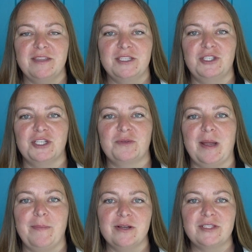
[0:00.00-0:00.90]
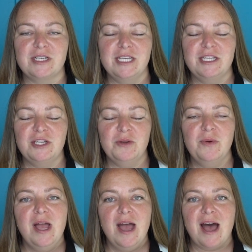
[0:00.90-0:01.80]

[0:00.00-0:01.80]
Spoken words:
This is just what I personally do.